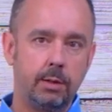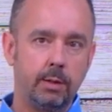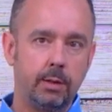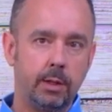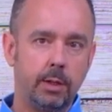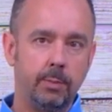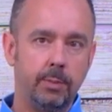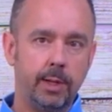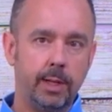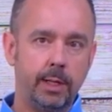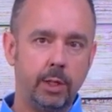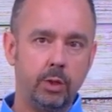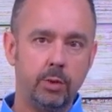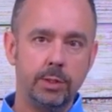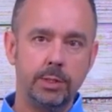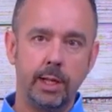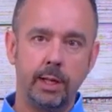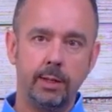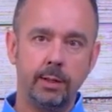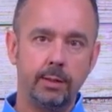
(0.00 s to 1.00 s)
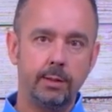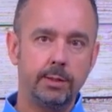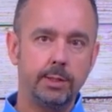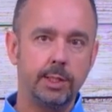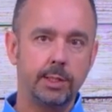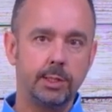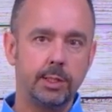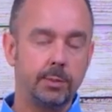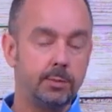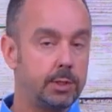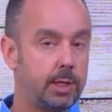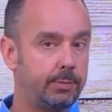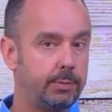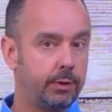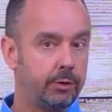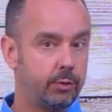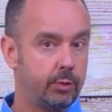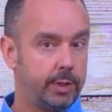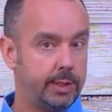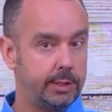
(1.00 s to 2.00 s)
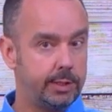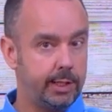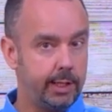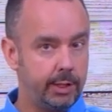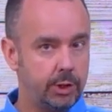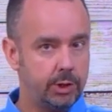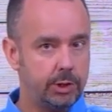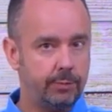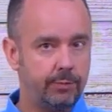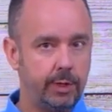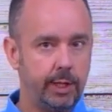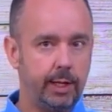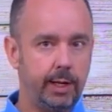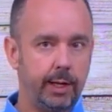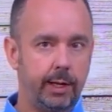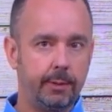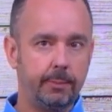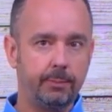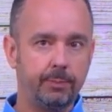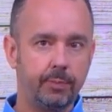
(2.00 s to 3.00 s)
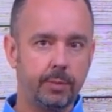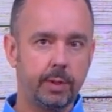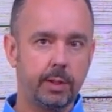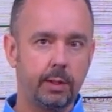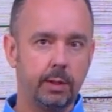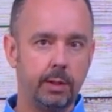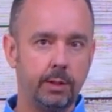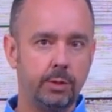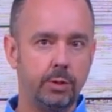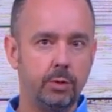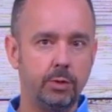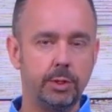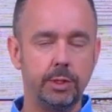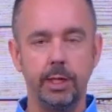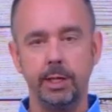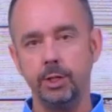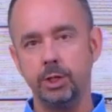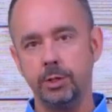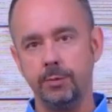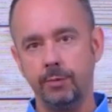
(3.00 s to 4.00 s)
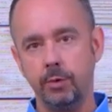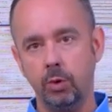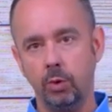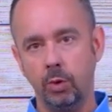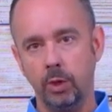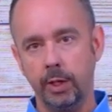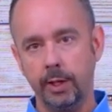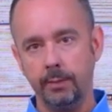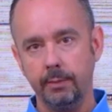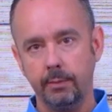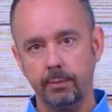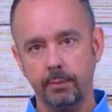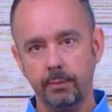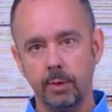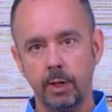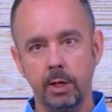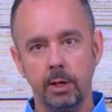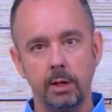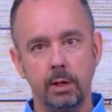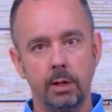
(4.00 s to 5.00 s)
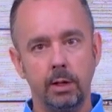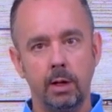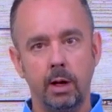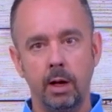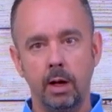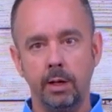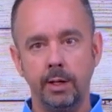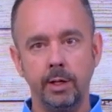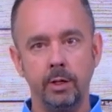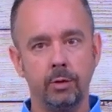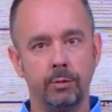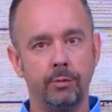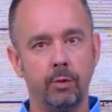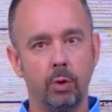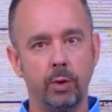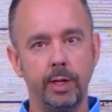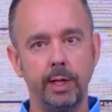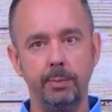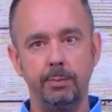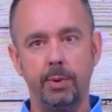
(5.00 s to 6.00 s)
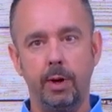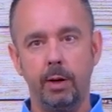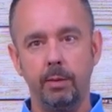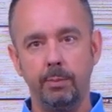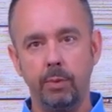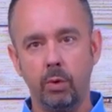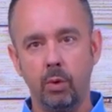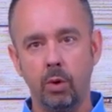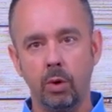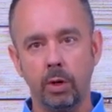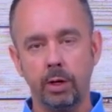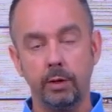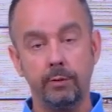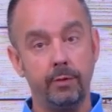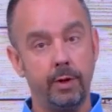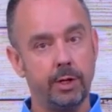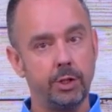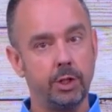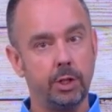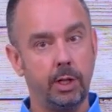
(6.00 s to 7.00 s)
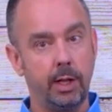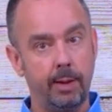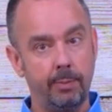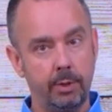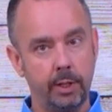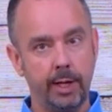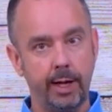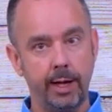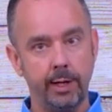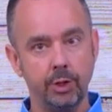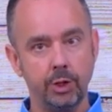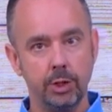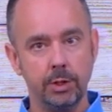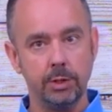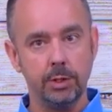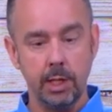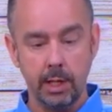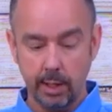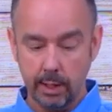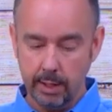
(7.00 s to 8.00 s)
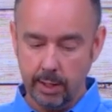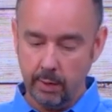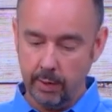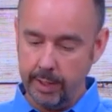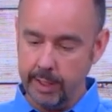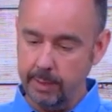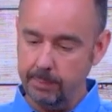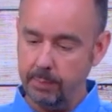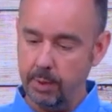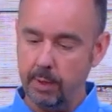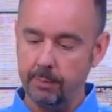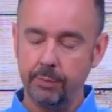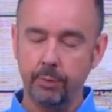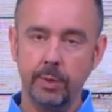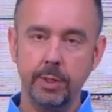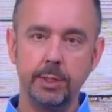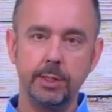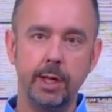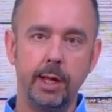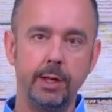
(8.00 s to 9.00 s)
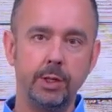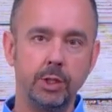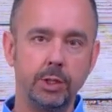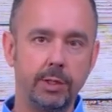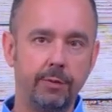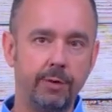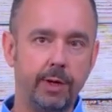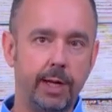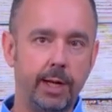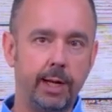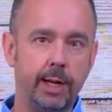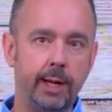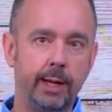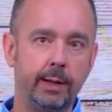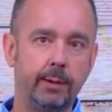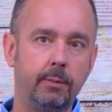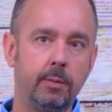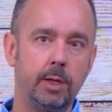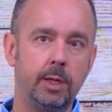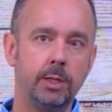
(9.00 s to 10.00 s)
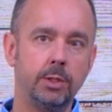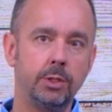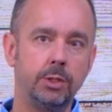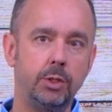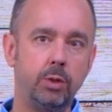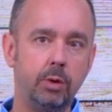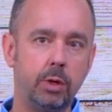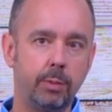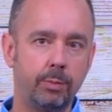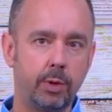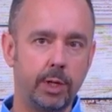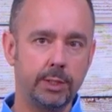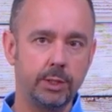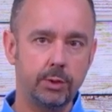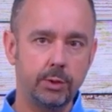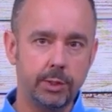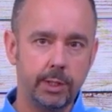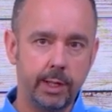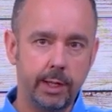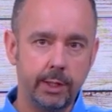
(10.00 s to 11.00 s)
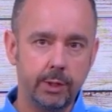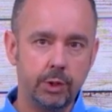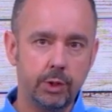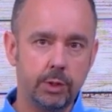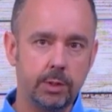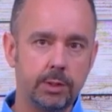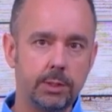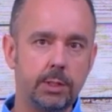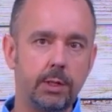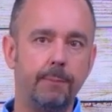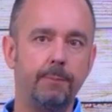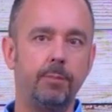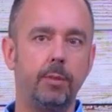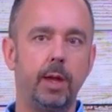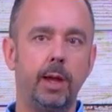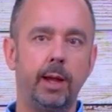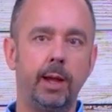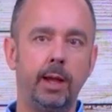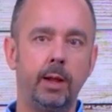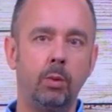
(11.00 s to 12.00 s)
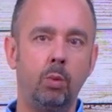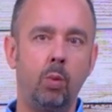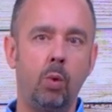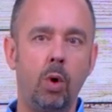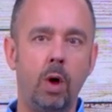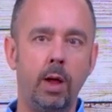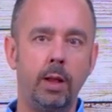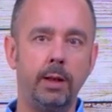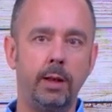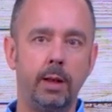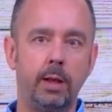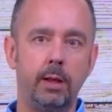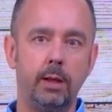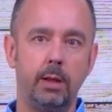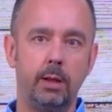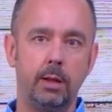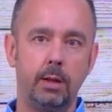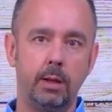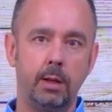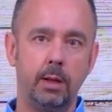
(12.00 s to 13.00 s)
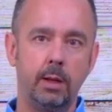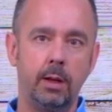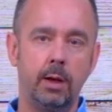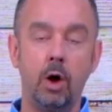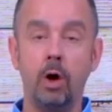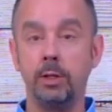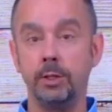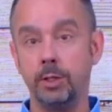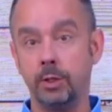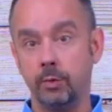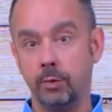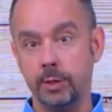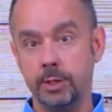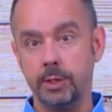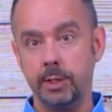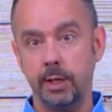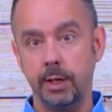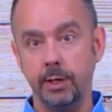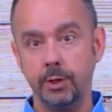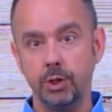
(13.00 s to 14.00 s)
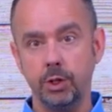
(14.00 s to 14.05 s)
can be used on systems up to three stages of heating and two stages of cooling, uh, either for heat pump or conventional applications. Now in heat pump, three stages of heating is two compressor stages and one uh, auxiliary stage.